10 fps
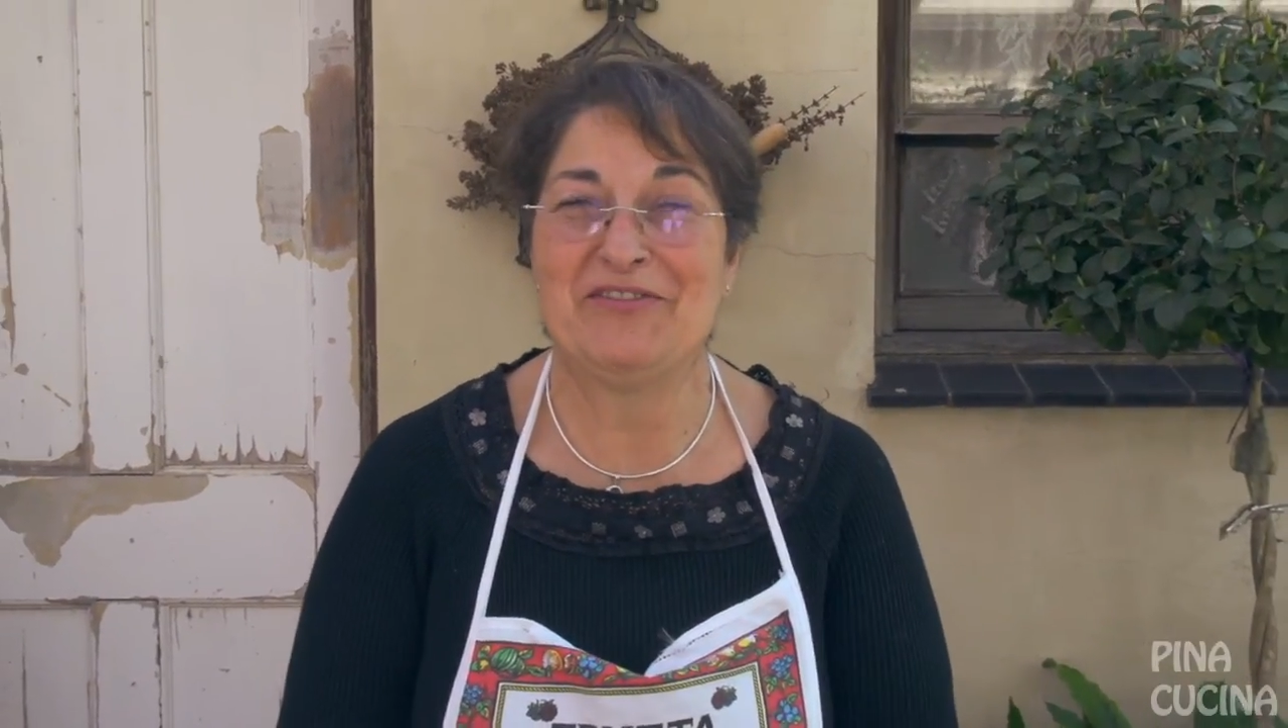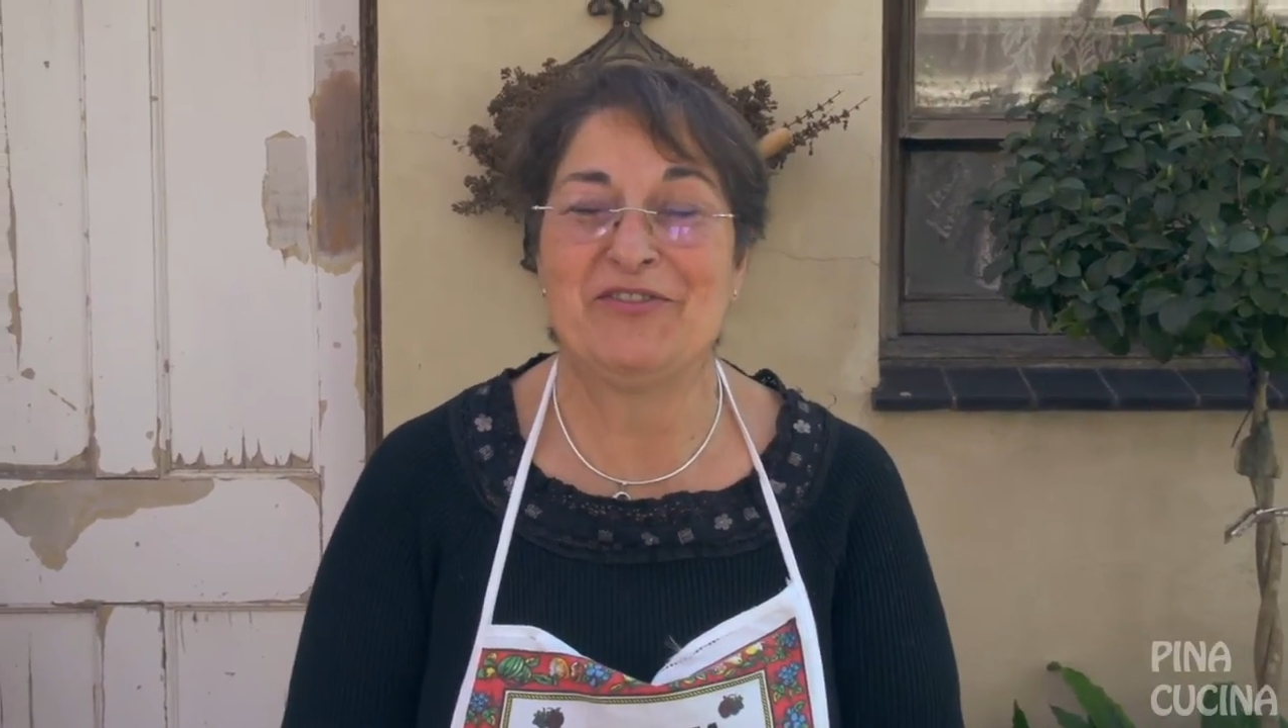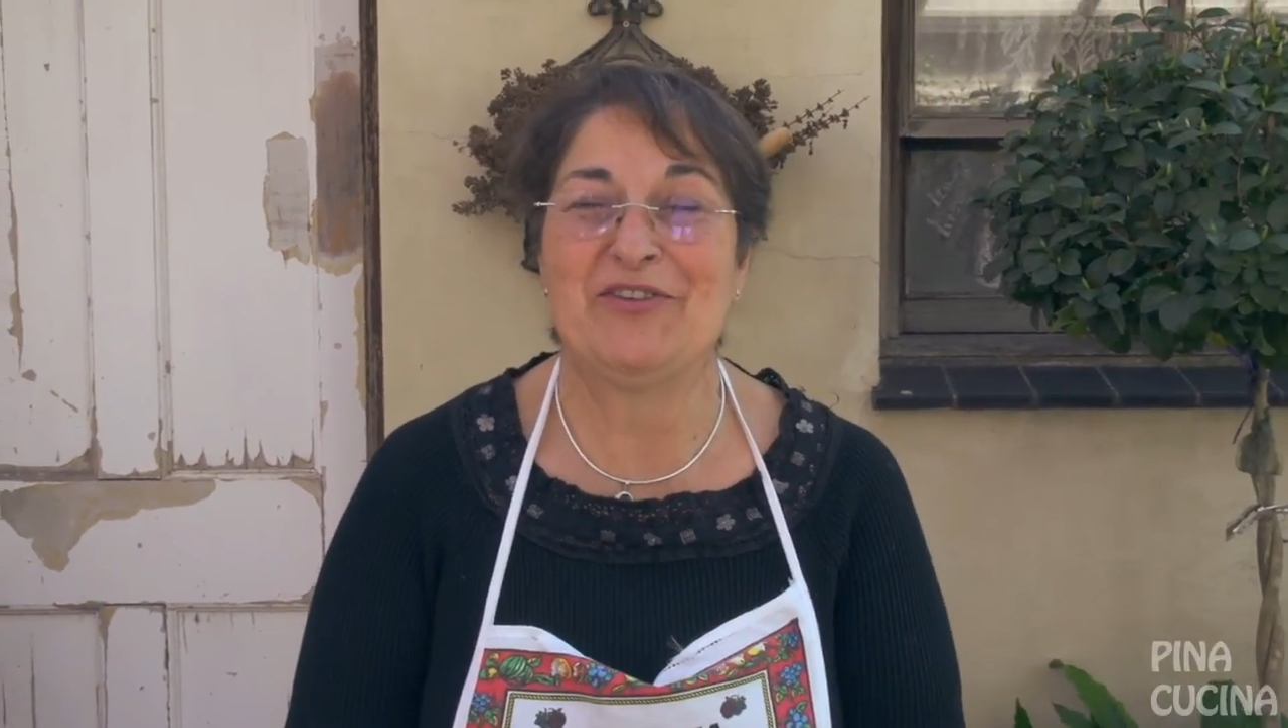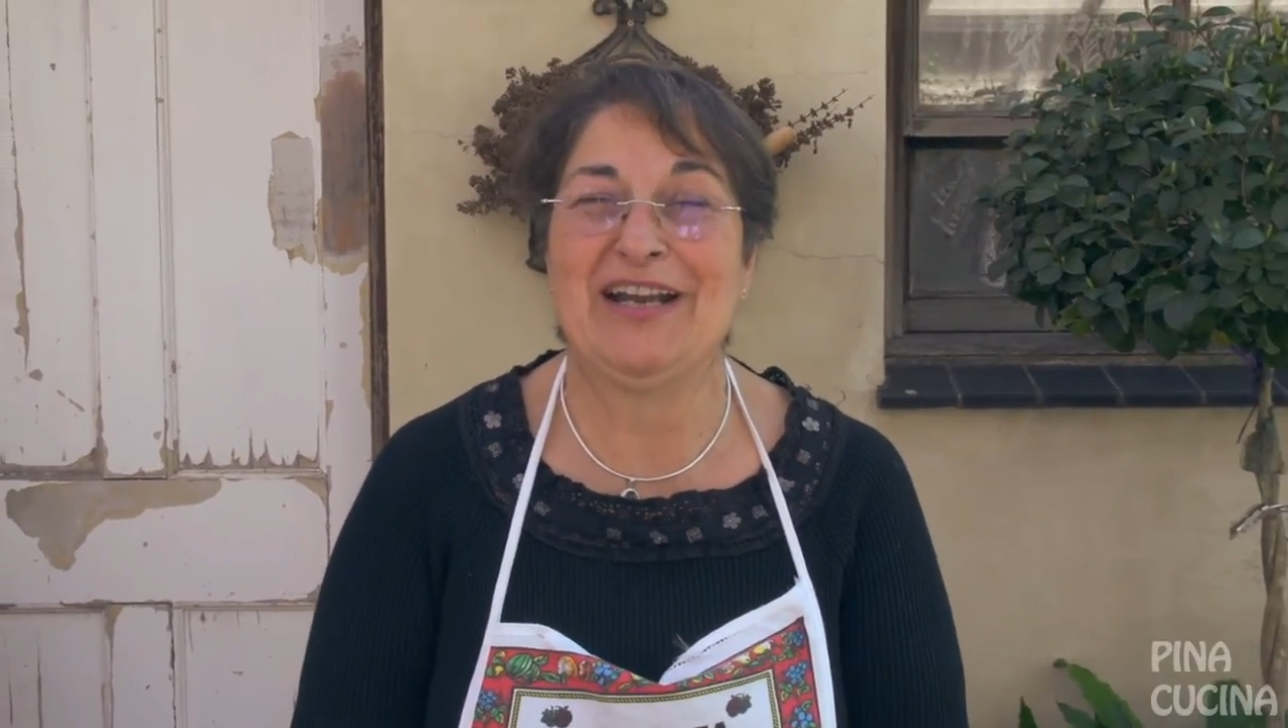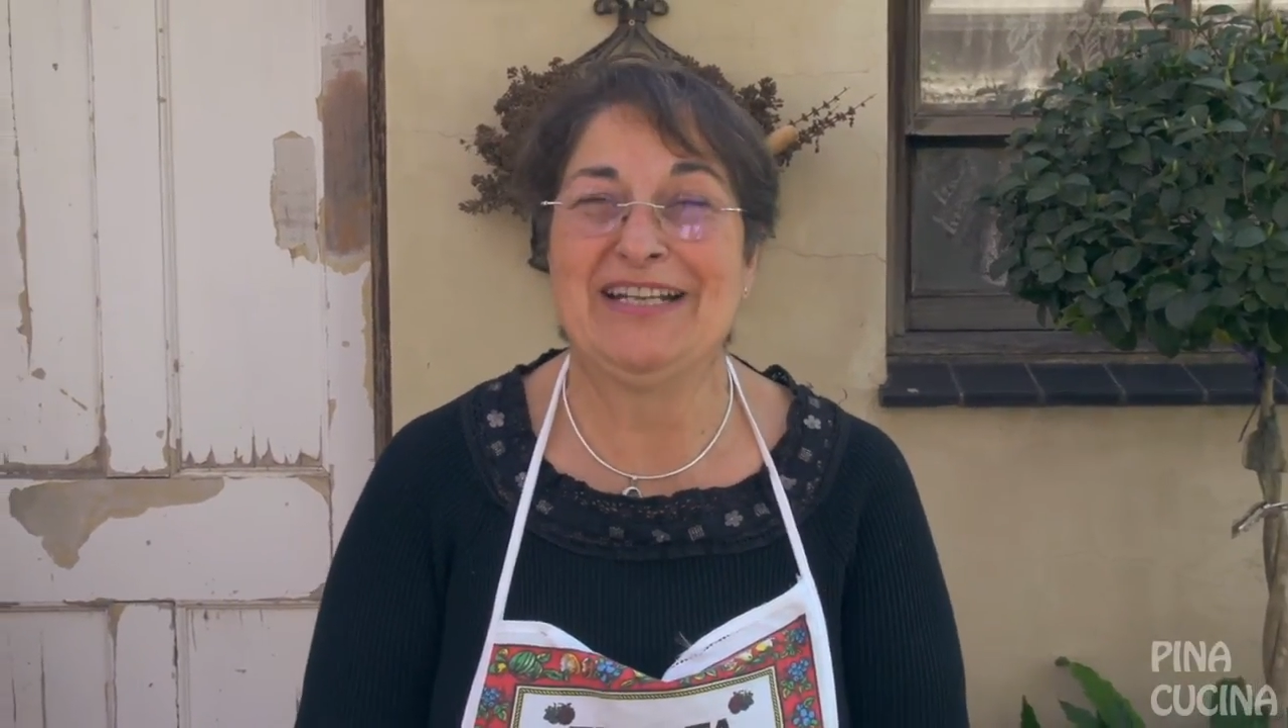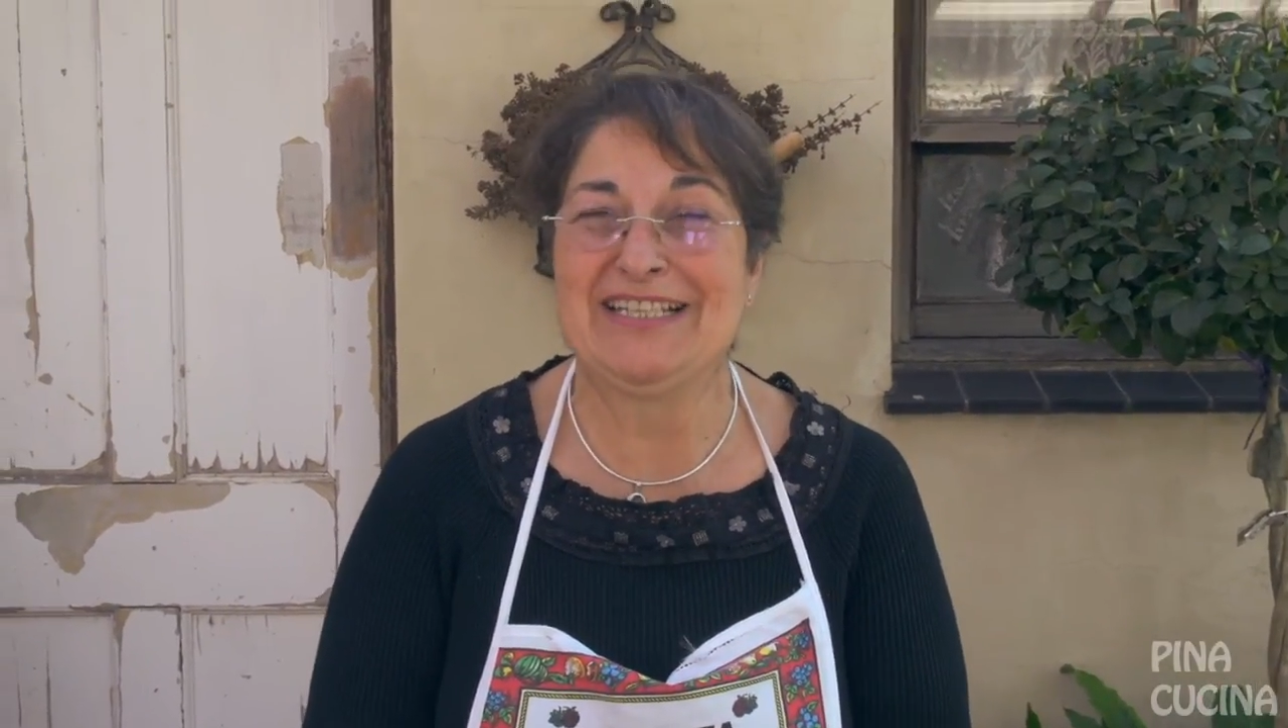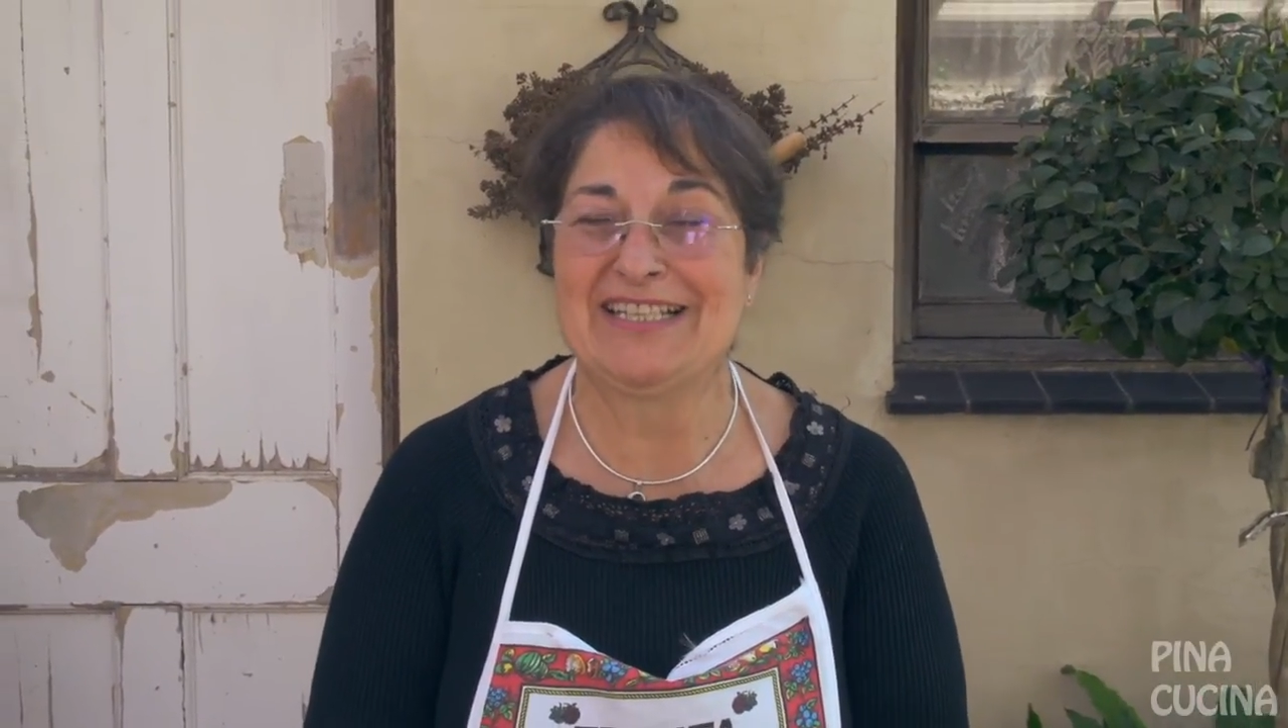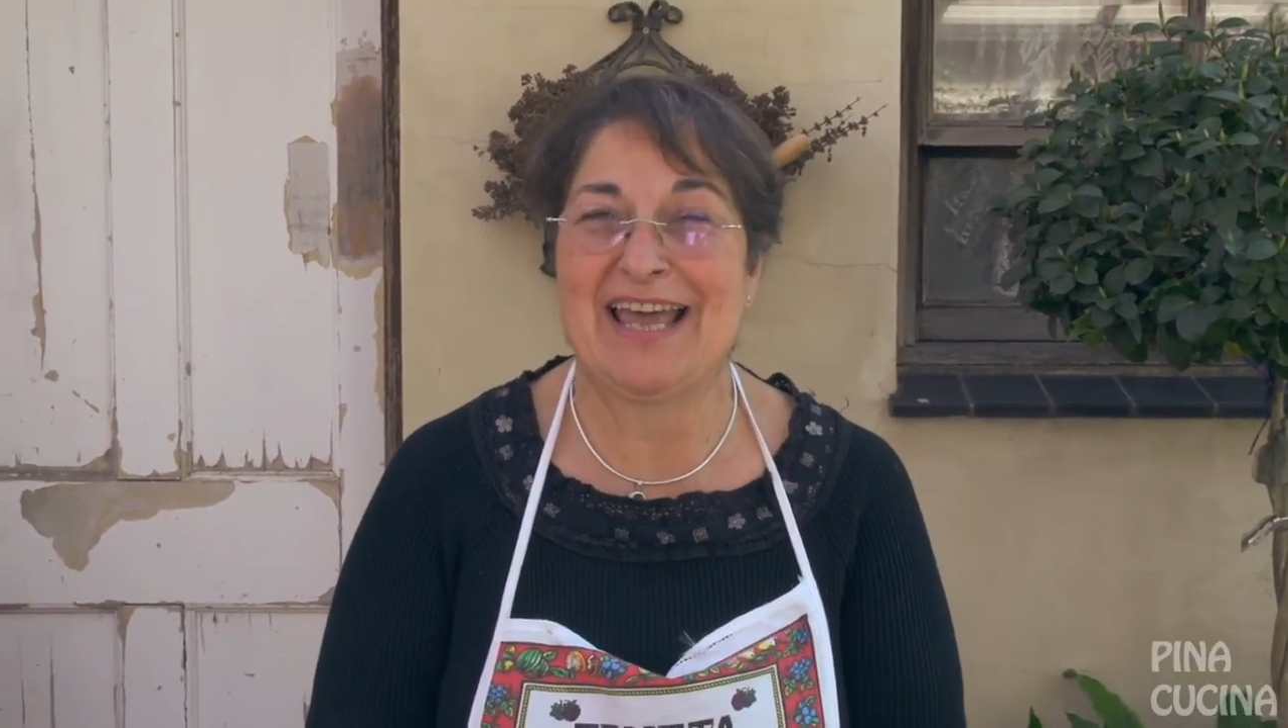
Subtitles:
friends